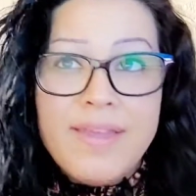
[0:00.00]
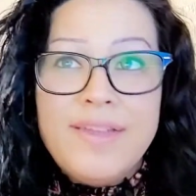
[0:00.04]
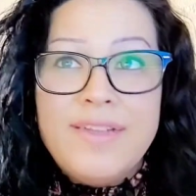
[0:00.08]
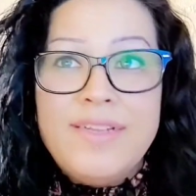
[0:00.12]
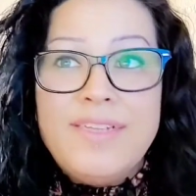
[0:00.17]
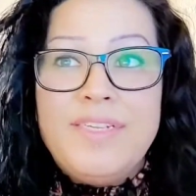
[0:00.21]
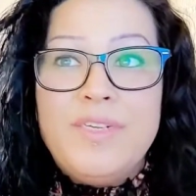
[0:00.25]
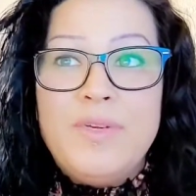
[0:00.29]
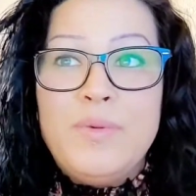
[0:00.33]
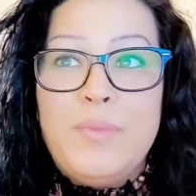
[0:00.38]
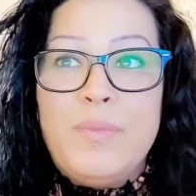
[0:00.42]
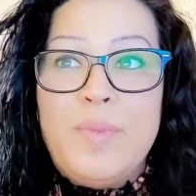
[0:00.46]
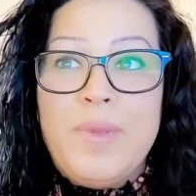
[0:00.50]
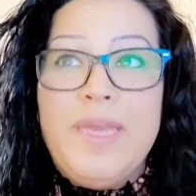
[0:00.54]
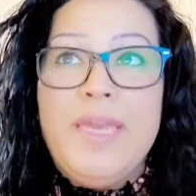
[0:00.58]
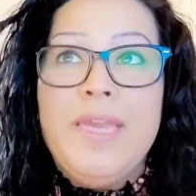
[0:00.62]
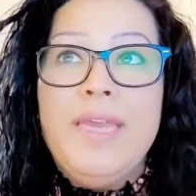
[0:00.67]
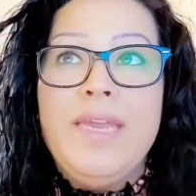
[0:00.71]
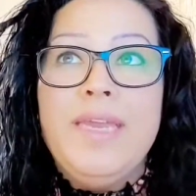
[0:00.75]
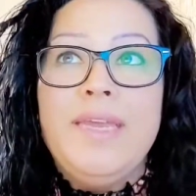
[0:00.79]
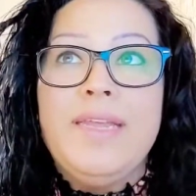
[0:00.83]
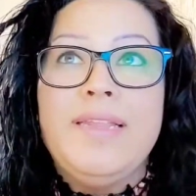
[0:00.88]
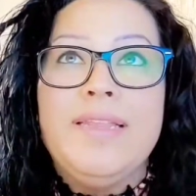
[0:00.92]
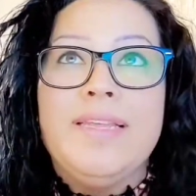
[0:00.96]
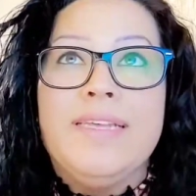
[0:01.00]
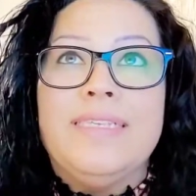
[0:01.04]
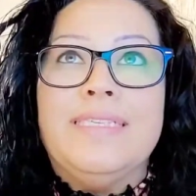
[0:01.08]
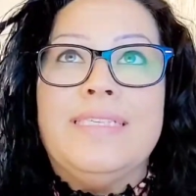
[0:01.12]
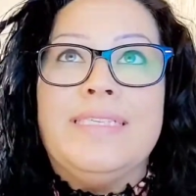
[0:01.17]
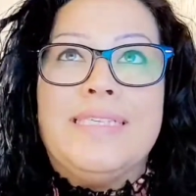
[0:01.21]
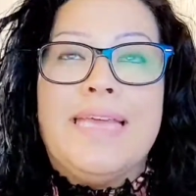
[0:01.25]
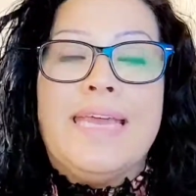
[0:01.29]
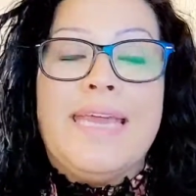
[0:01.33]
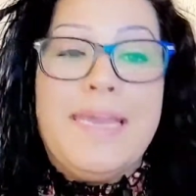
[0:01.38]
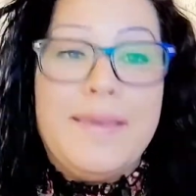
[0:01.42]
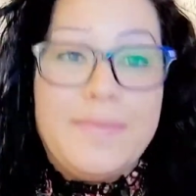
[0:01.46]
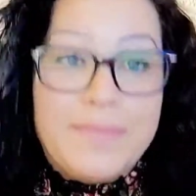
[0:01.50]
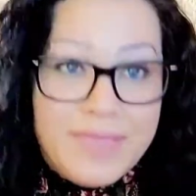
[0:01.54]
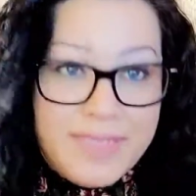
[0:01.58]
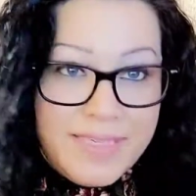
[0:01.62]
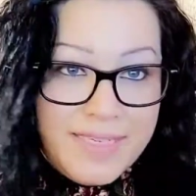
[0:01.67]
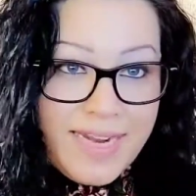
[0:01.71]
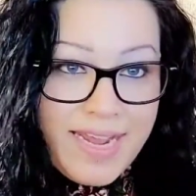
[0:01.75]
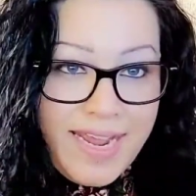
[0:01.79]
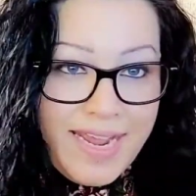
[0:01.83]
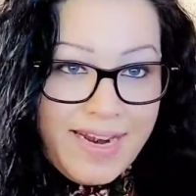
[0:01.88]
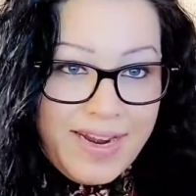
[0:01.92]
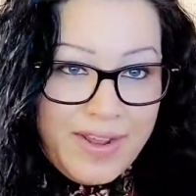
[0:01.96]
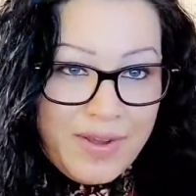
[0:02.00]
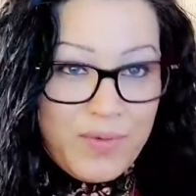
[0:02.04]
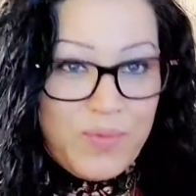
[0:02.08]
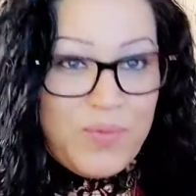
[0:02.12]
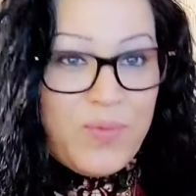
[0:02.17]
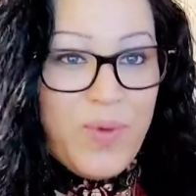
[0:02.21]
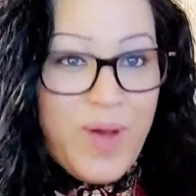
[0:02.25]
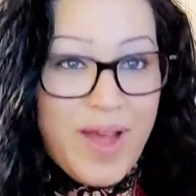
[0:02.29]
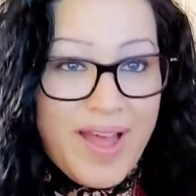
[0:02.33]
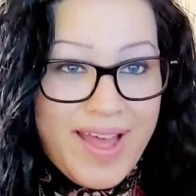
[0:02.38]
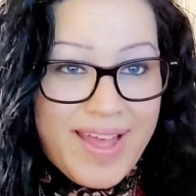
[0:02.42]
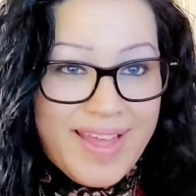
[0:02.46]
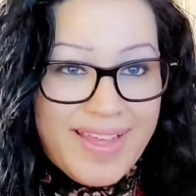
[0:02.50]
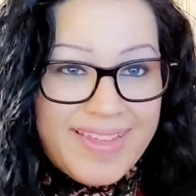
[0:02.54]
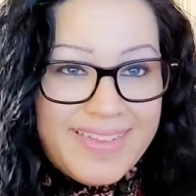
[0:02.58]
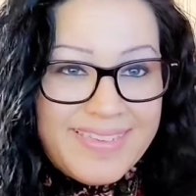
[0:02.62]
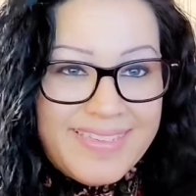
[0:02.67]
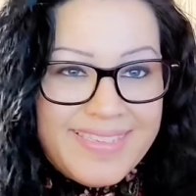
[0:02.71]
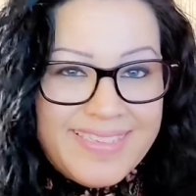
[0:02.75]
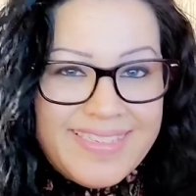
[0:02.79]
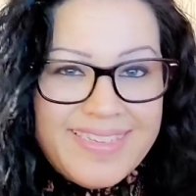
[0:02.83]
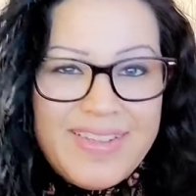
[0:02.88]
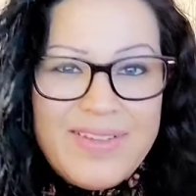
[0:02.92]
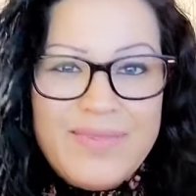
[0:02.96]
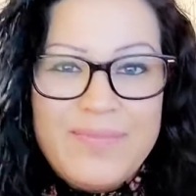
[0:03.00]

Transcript: to being the same state it was